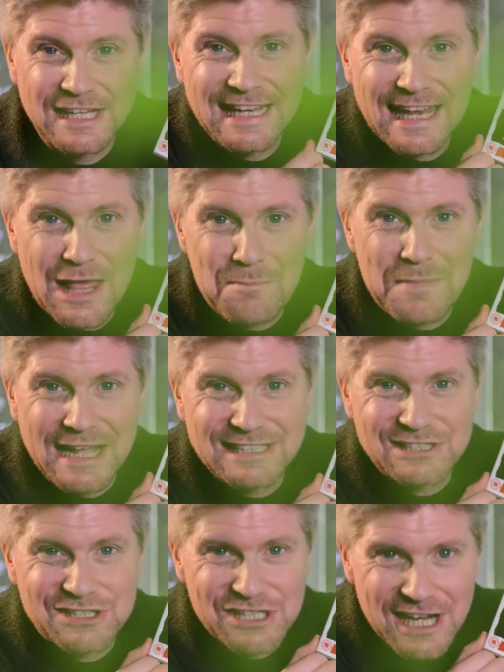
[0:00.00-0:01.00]
in La
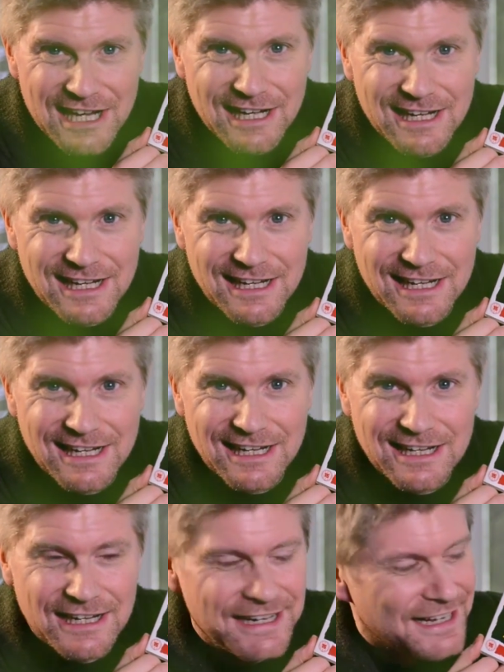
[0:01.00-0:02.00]

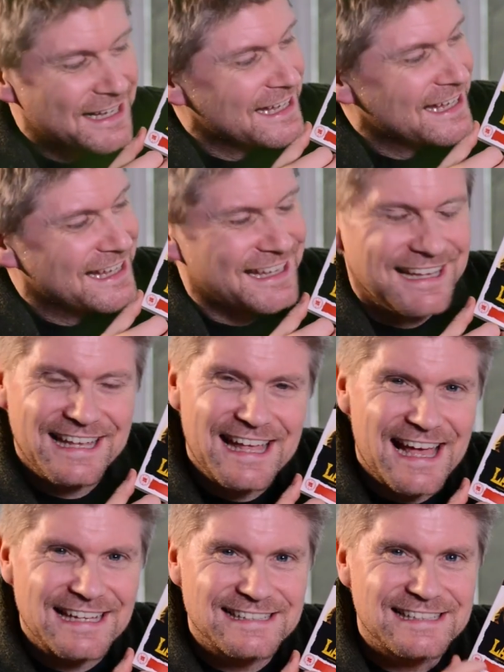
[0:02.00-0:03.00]
Mancha.
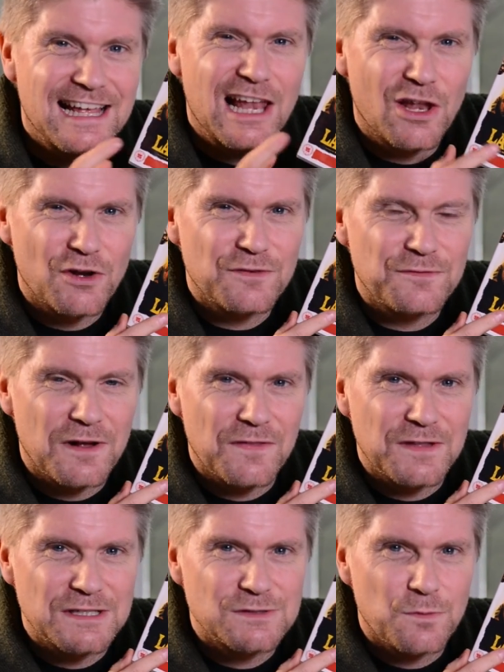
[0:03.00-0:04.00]
Yes, a lot of
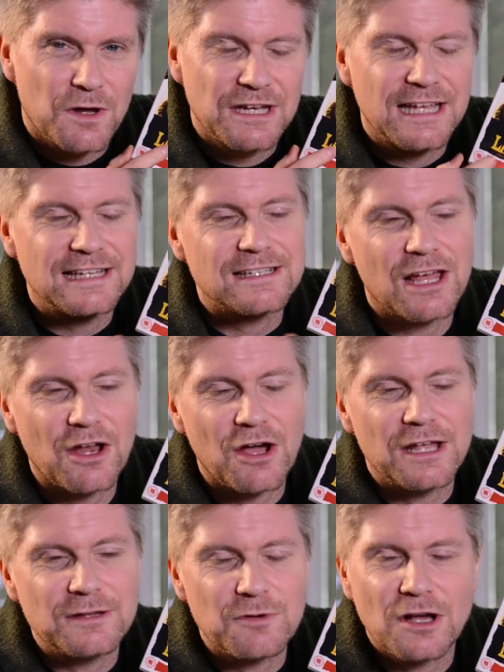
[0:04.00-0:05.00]
fun, this one. And
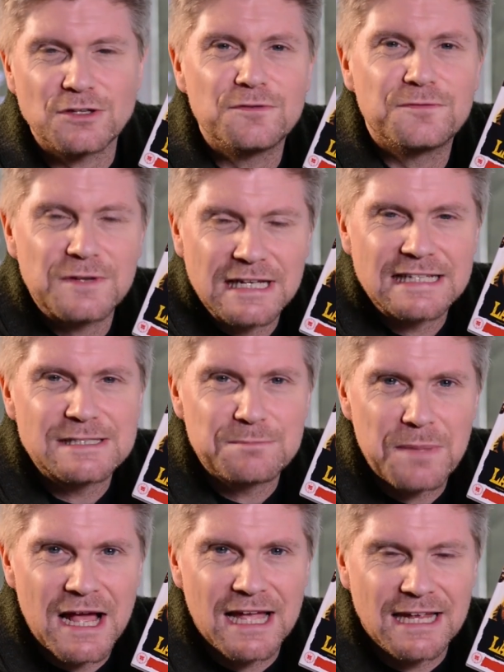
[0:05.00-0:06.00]
I do feel his
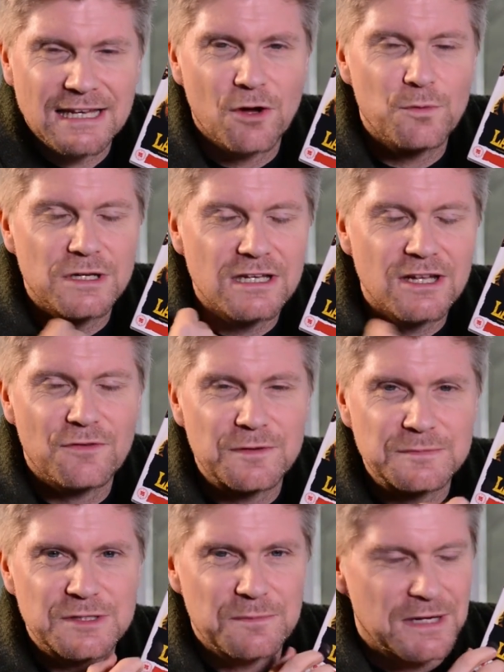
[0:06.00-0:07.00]
pain. I would love
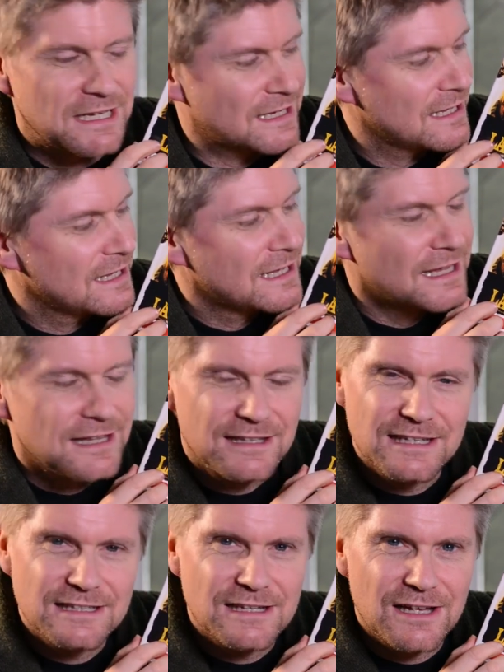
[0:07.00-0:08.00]
him to make
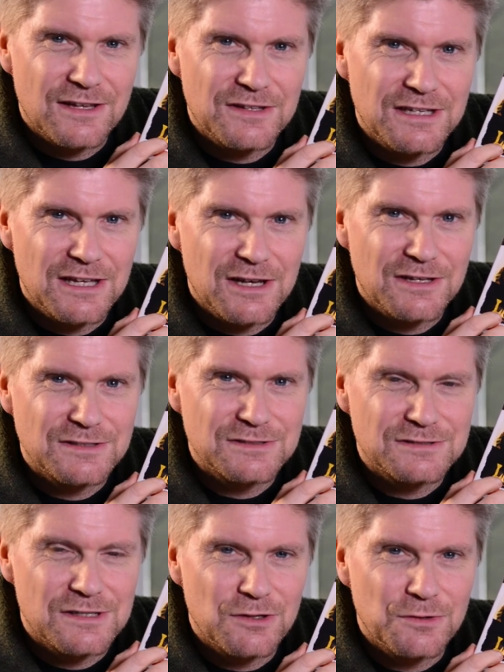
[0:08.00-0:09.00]
the
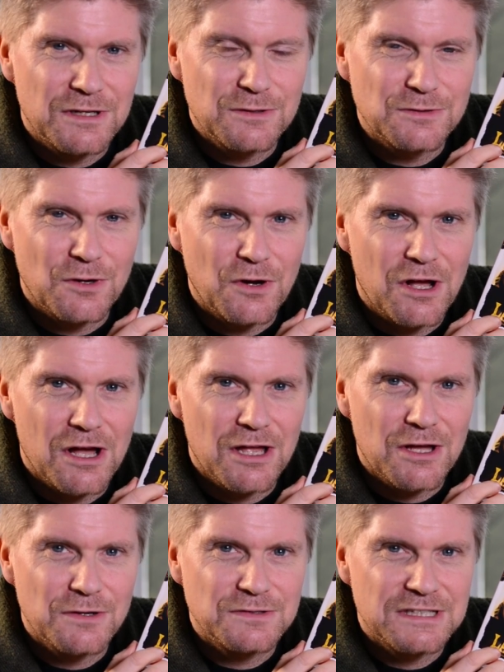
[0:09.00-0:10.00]
Who Killed Don
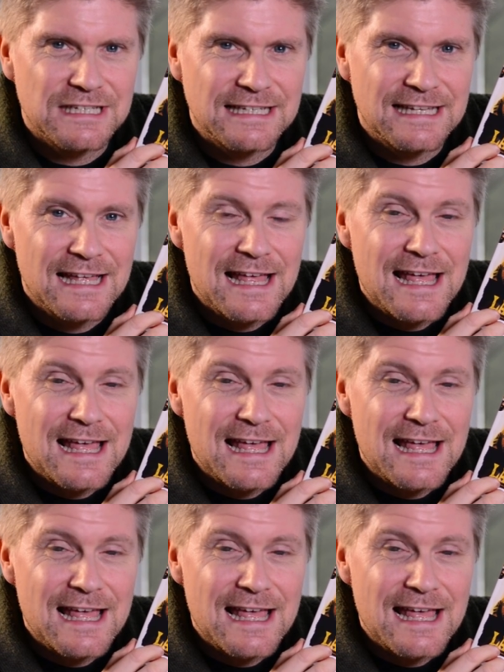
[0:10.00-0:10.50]
Quixote.